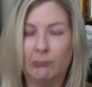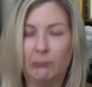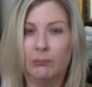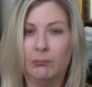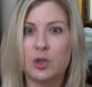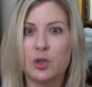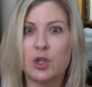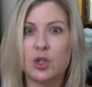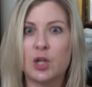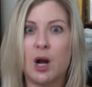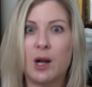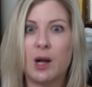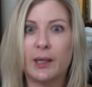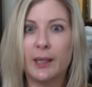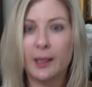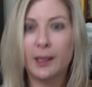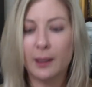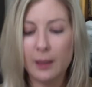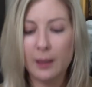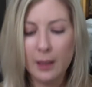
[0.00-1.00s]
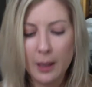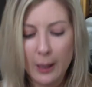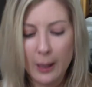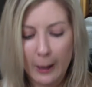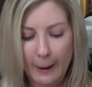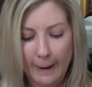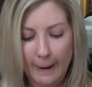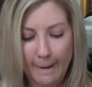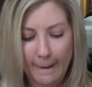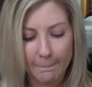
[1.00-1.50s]
Shocking.
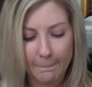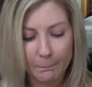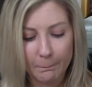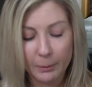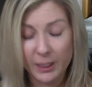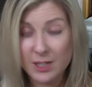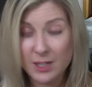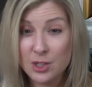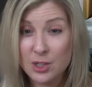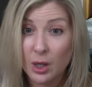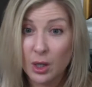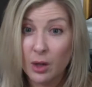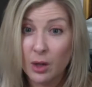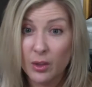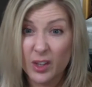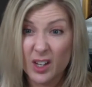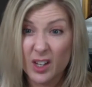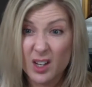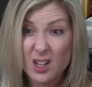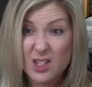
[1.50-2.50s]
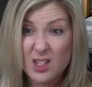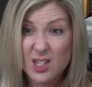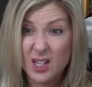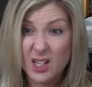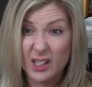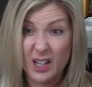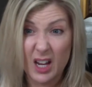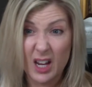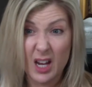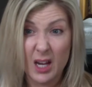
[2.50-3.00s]
But I saw this
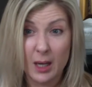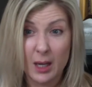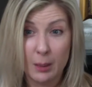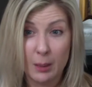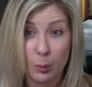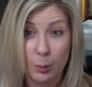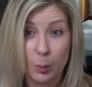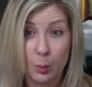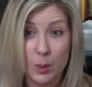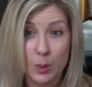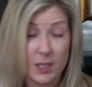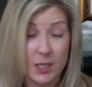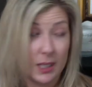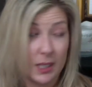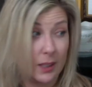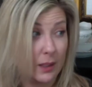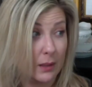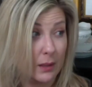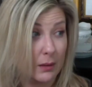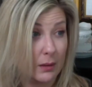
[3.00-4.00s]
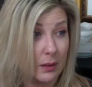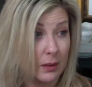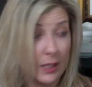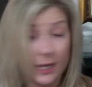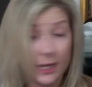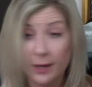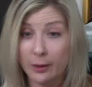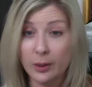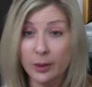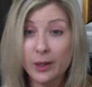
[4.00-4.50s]
and I was in
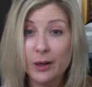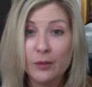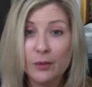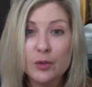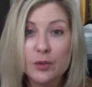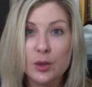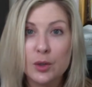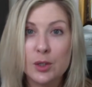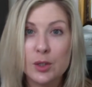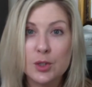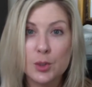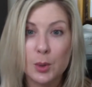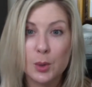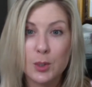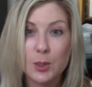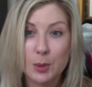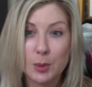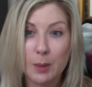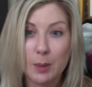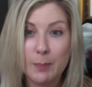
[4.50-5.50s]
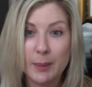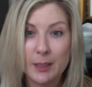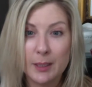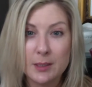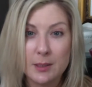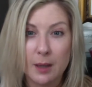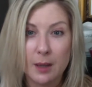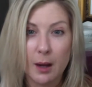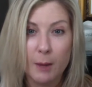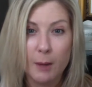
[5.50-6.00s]
the area of a drugstore, so I
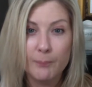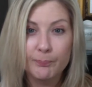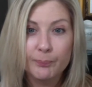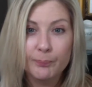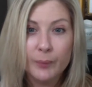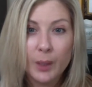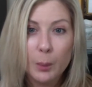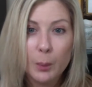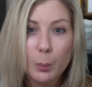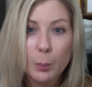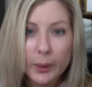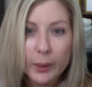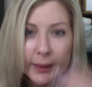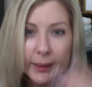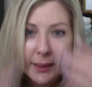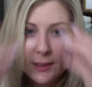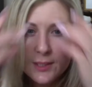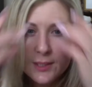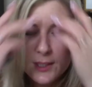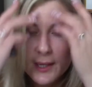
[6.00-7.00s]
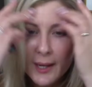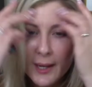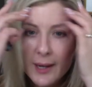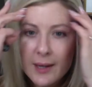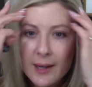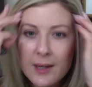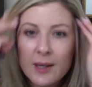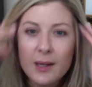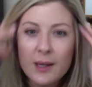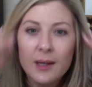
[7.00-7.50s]
picked it up. I'm wearing it
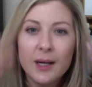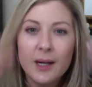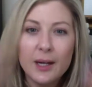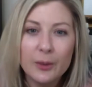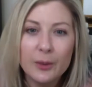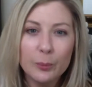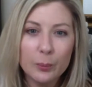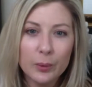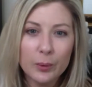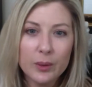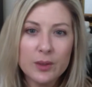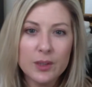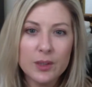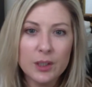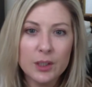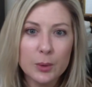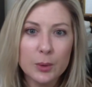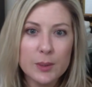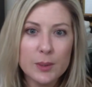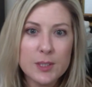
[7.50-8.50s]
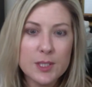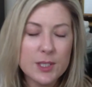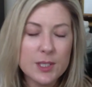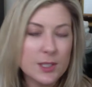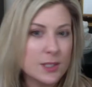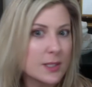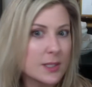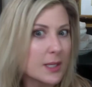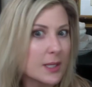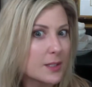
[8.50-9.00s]
today. I don't really think you can
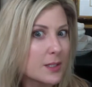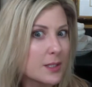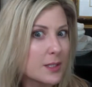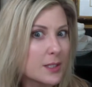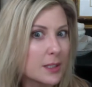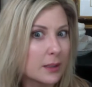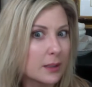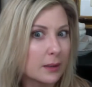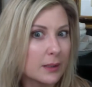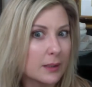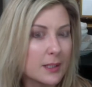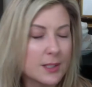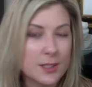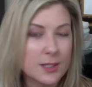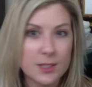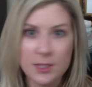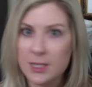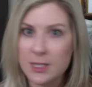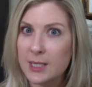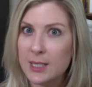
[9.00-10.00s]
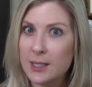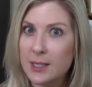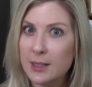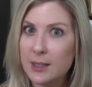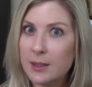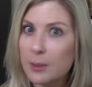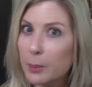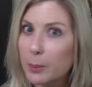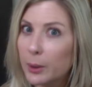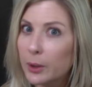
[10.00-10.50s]
necessarily see
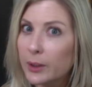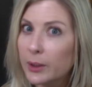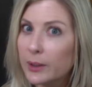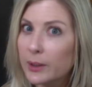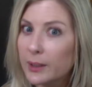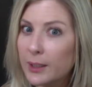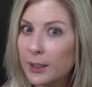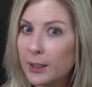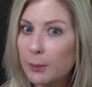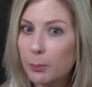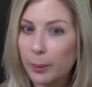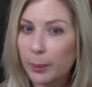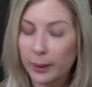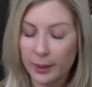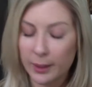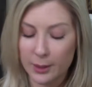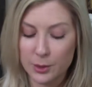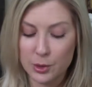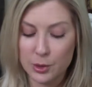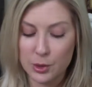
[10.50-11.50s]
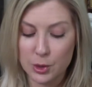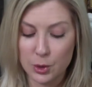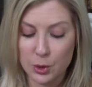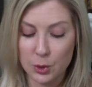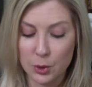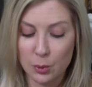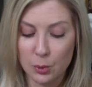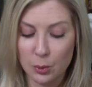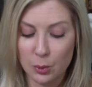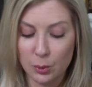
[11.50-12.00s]
the burgundy, but I
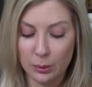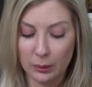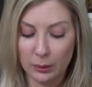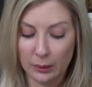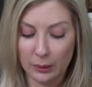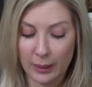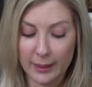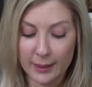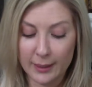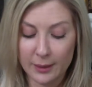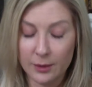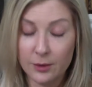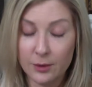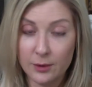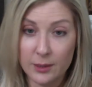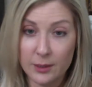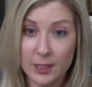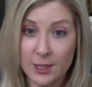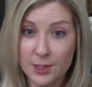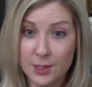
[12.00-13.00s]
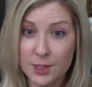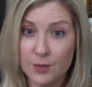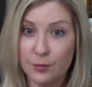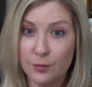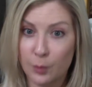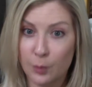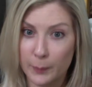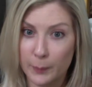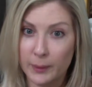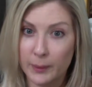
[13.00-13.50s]
do like this
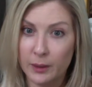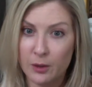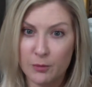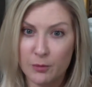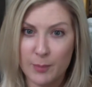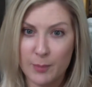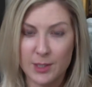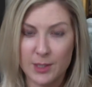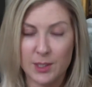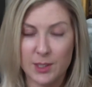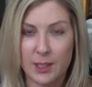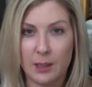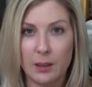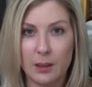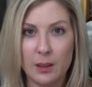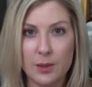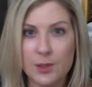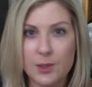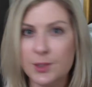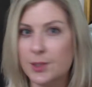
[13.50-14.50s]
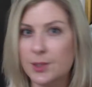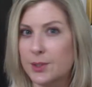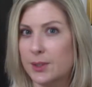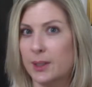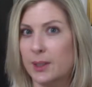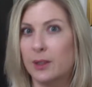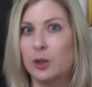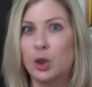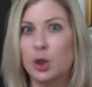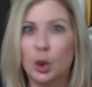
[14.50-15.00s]
formula of mascara. This is
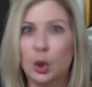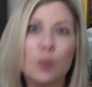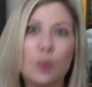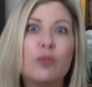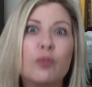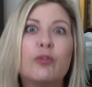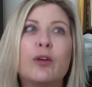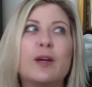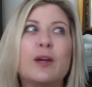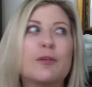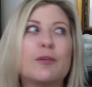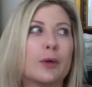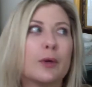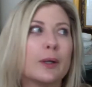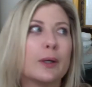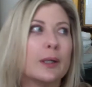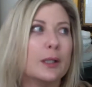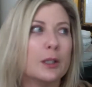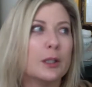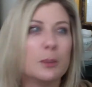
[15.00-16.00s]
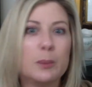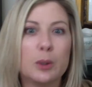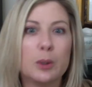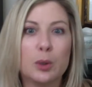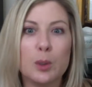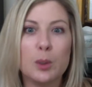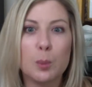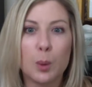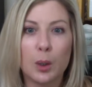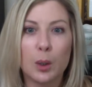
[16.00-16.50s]
like a cult favorite in the
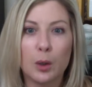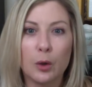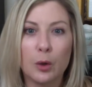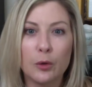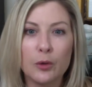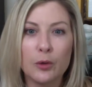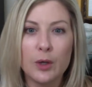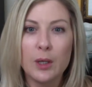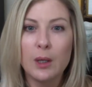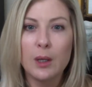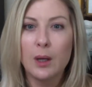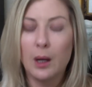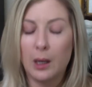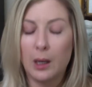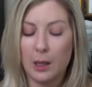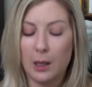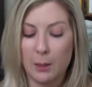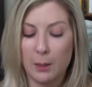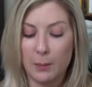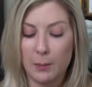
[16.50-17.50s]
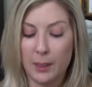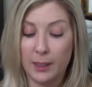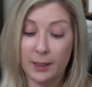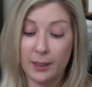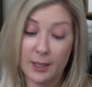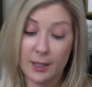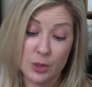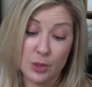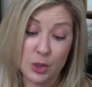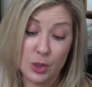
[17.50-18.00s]
beauty world, and
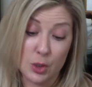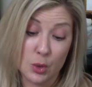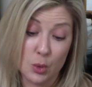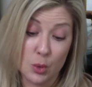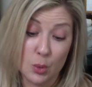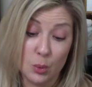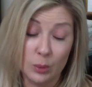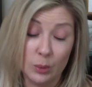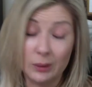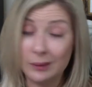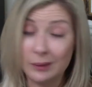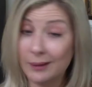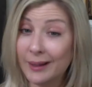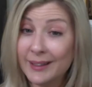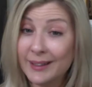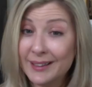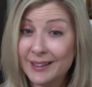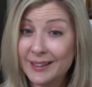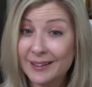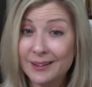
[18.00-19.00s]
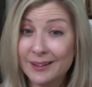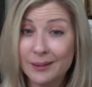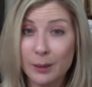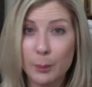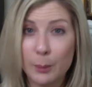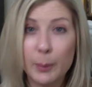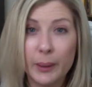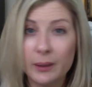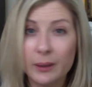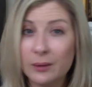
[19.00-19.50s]
I do like it.
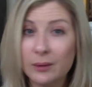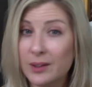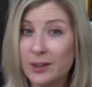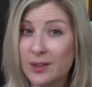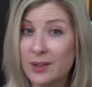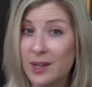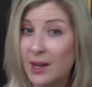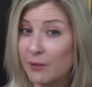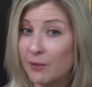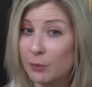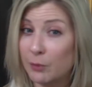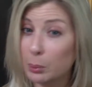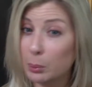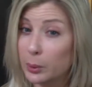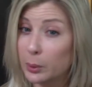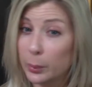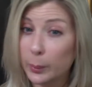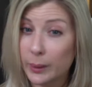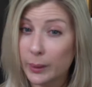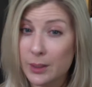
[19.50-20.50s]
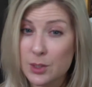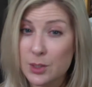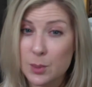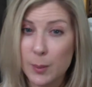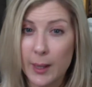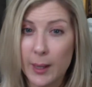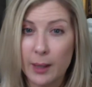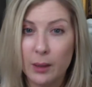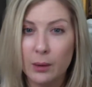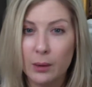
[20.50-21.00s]
Apparently they have a blue one as
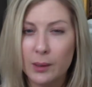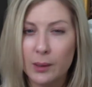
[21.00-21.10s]
well.